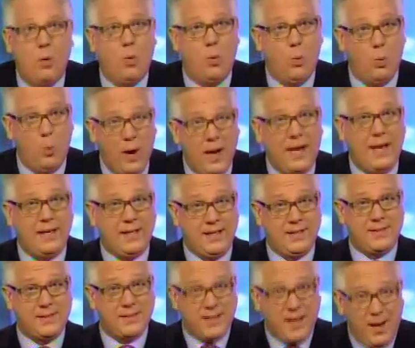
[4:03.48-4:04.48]
when it
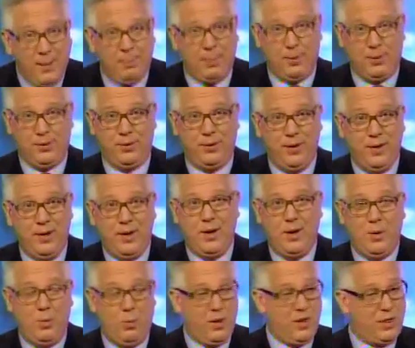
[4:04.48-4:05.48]
is coupled
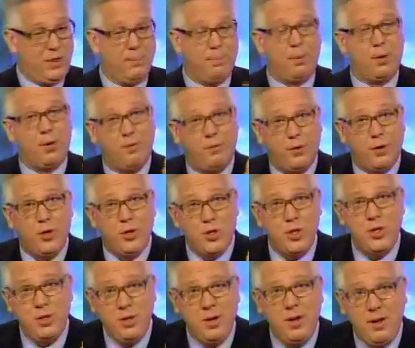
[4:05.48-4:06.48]
with the
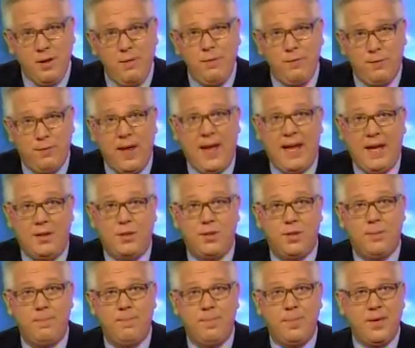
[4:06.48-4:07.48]
perversion of
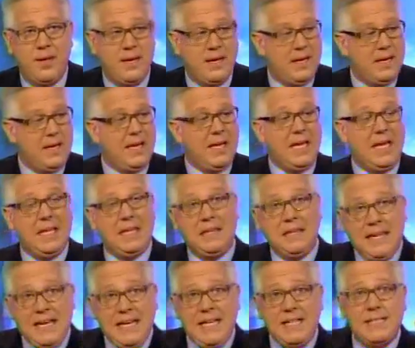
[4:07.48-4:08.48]
faith
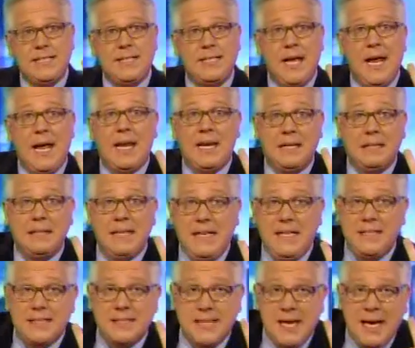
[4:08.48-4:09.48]
elites and
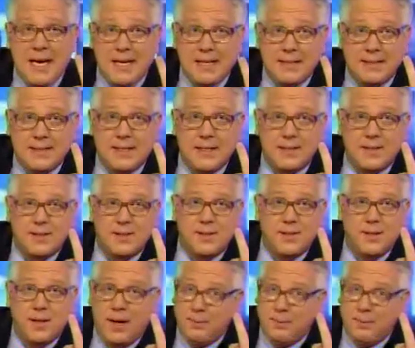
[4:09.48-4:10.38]
elite scientists.